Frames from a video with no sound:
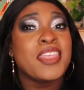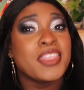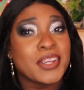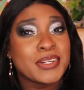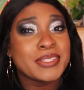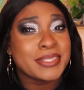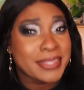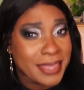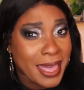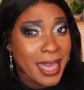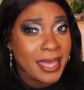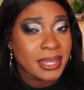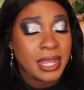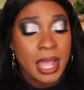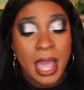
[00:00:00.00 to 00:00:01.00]
there's
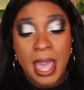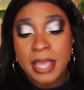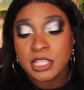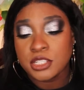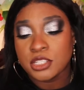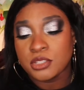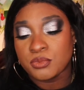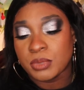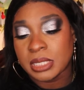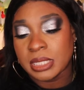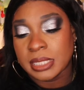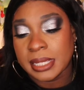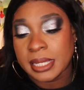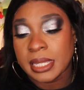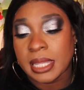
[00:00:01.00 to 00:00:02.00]
that. I actually just really
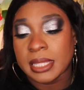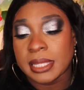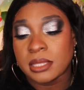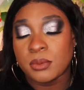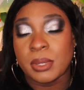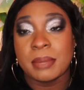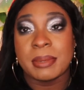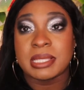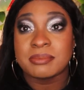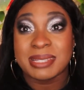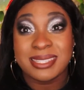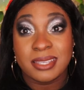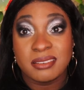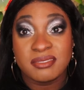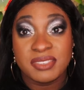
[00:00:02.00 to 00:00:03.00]
like it. I like the way it makes my
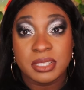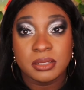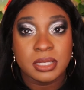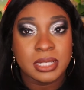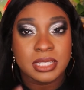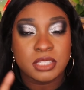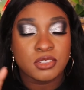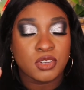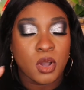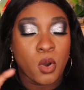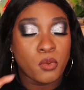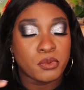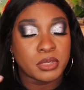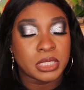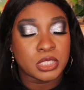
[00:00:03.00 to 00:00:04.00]
skin feel. It doesn't
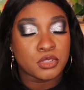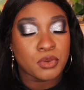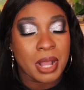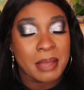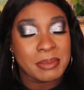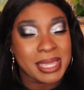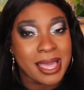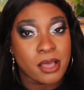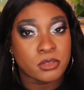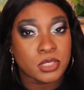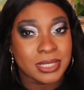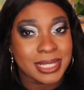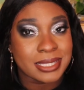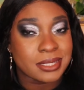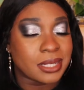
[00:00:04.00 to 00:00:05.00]
overly dry me out,
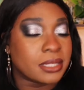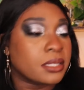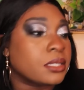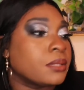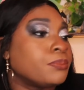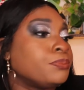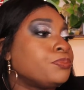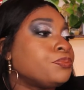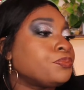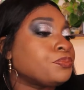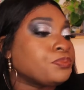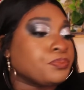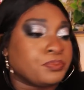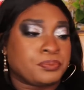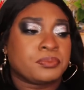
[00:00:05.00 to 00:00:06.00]
so that's nice.
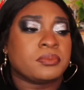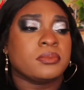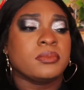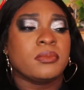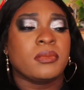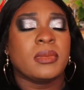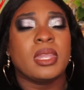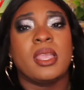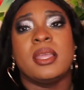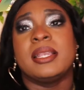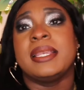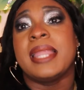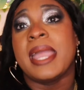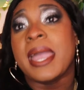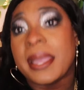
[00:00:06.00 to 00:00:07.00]

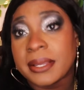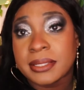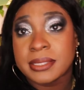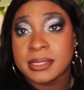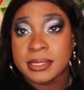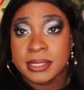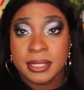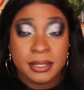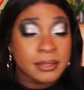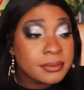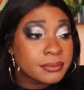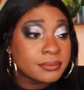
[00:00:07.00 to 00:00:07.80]
Next,